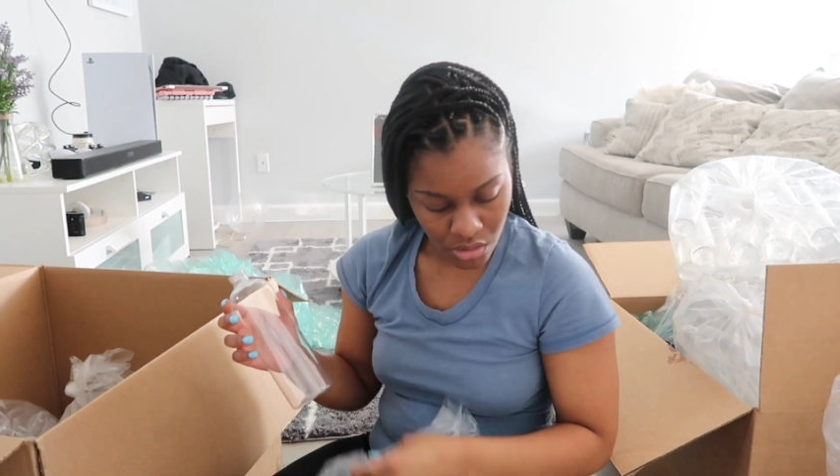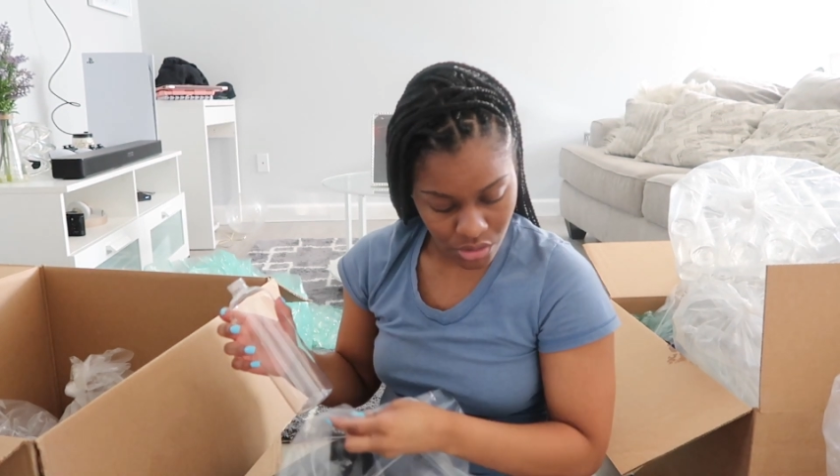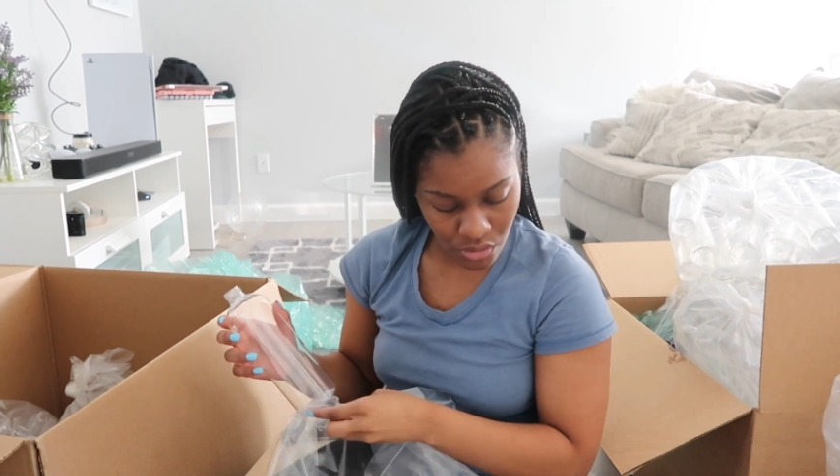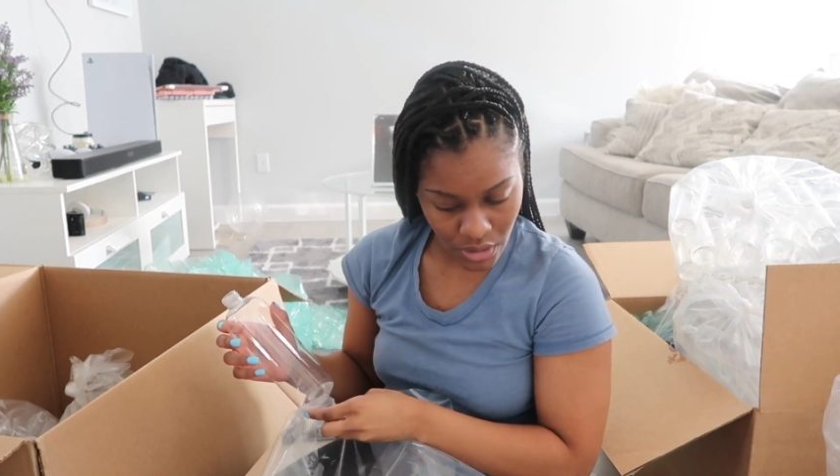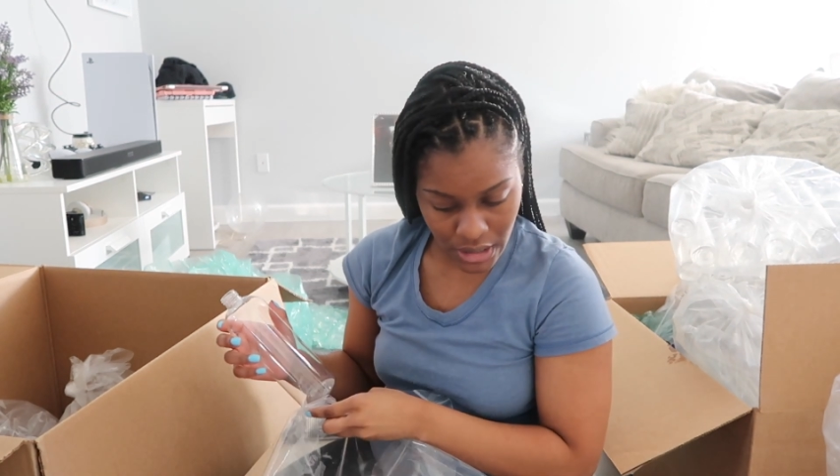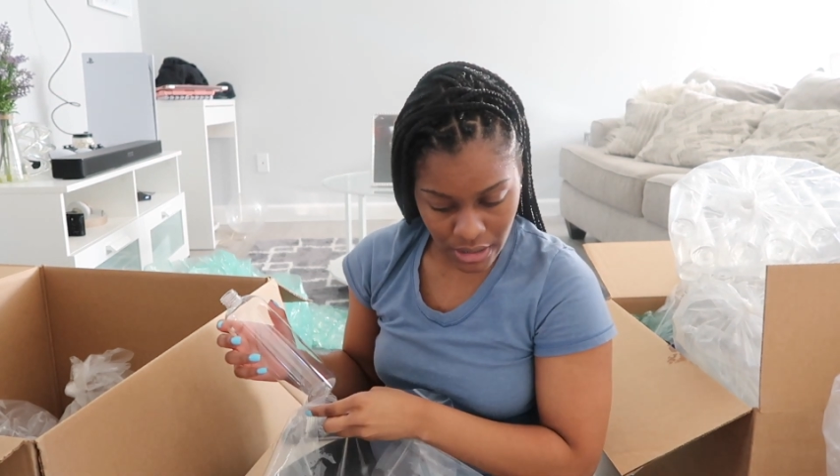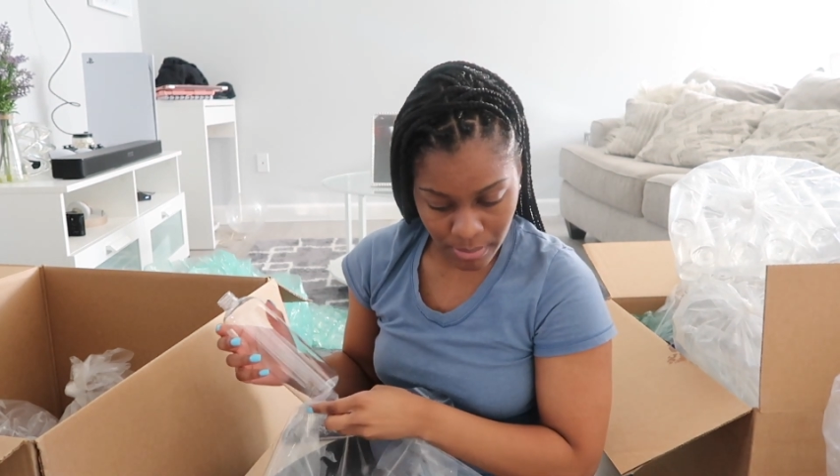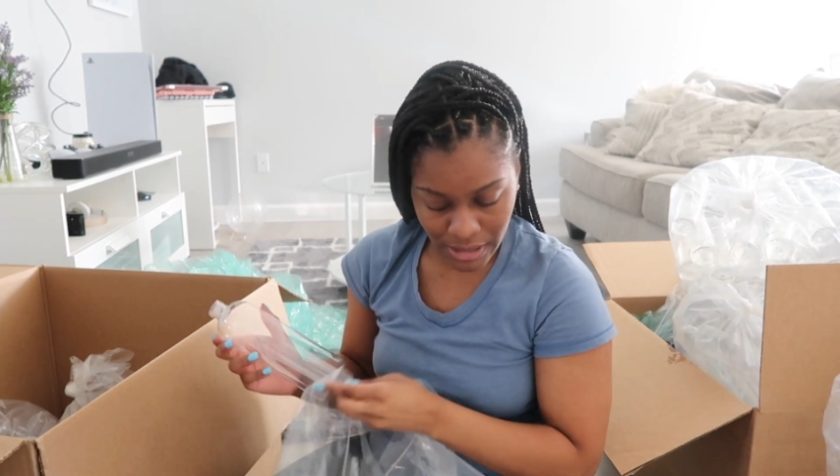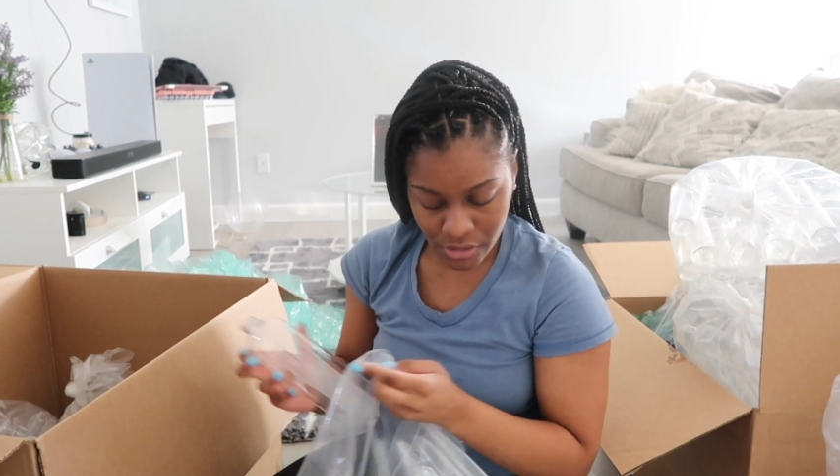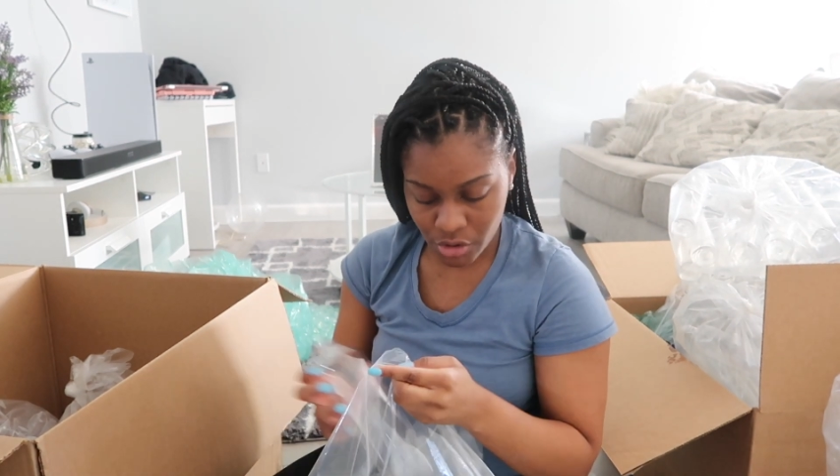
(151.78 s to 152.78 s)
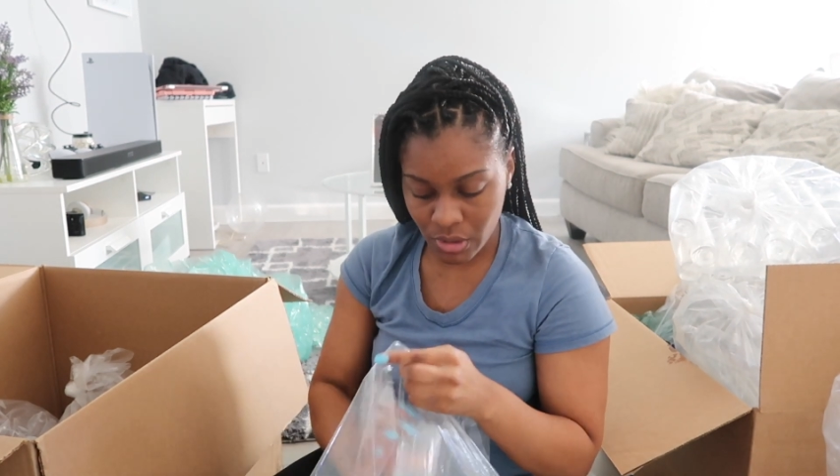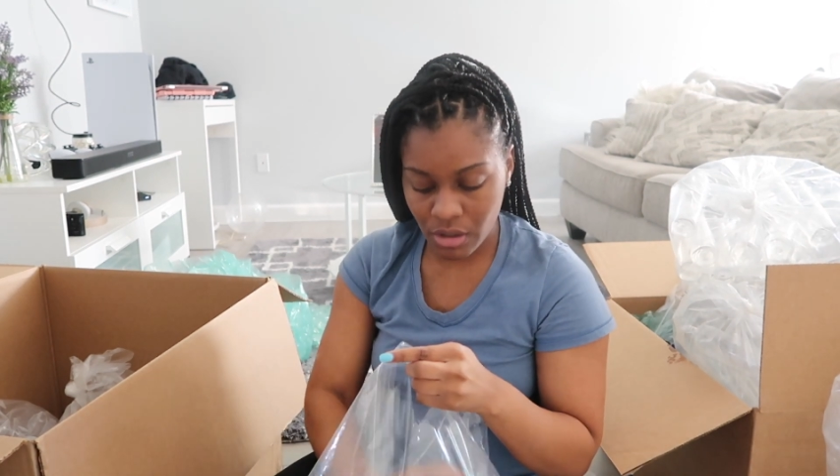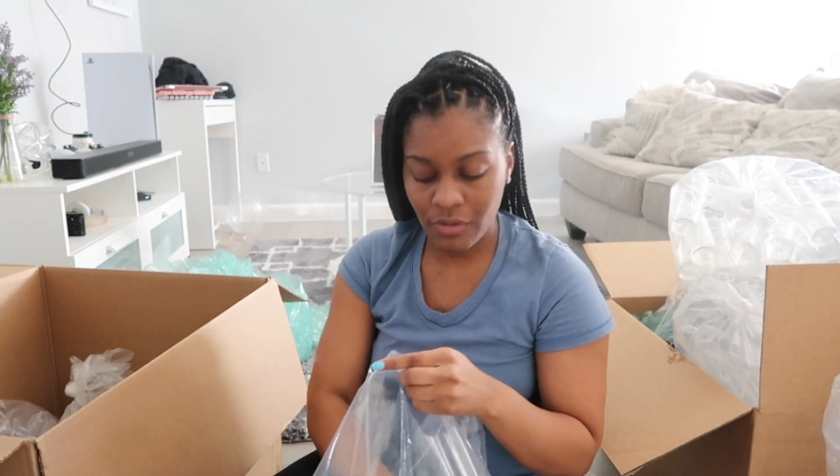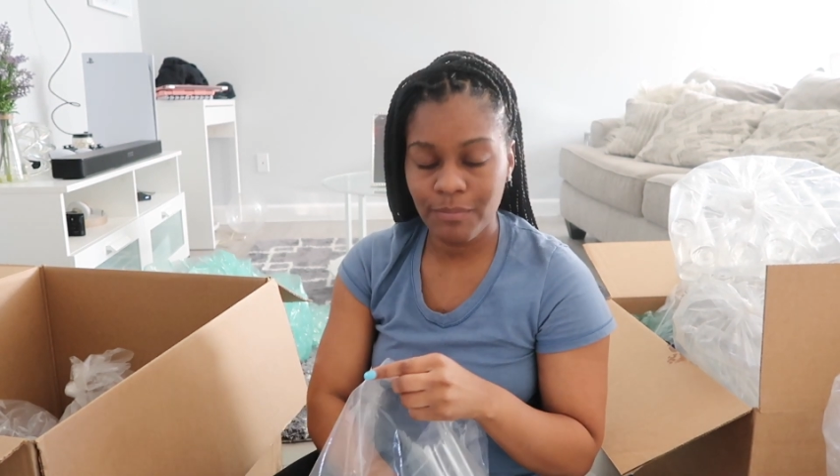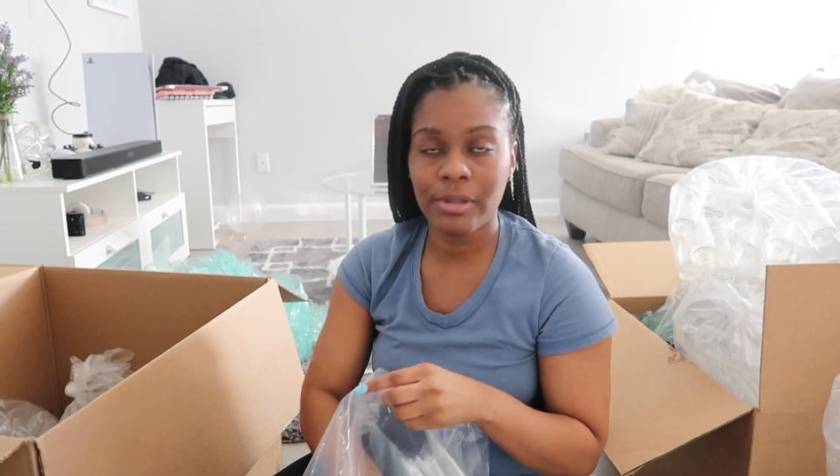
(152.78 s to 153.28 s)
So I got about 12,